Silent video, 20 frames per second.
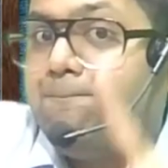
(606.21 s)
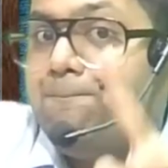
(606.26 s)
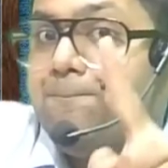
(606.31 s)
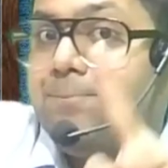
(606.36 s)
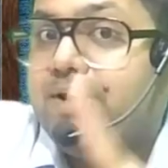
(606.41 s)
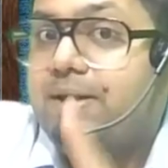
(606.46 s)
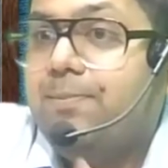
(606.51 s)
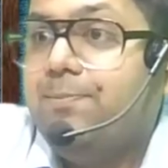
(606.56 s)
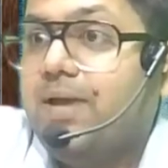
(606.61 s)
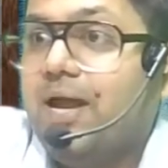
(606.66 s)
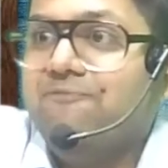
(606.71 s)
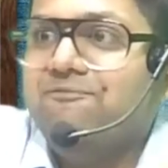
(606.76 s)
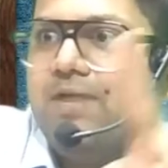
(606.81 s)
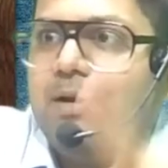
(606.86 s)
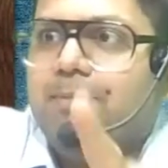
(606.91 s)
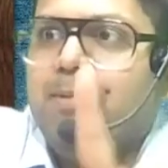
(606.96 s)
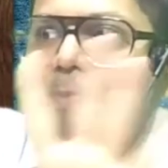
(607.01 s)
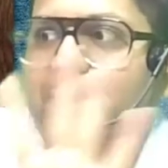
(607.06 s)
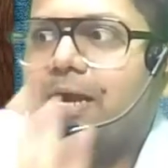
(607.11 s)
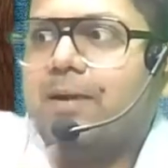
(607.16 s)
Premium will
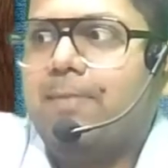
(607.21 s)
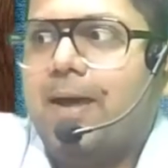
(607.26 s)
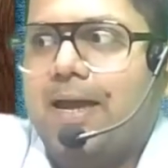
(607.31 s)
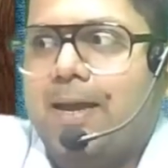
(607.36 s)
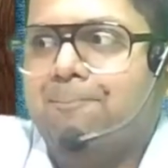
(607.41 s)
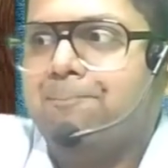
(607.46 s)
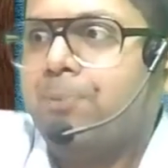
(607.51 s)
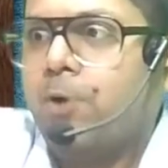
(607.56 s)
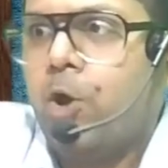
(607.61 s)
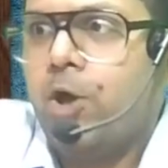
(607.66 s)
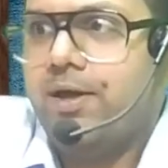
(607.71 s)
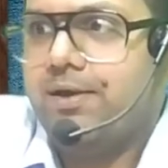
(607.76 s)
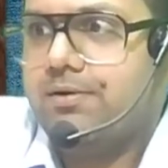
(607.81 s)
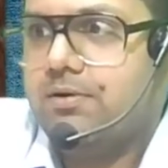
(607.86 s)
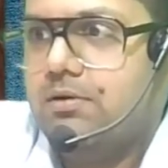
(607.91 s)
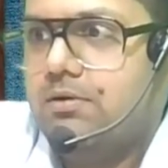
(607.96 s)
be paid by employer.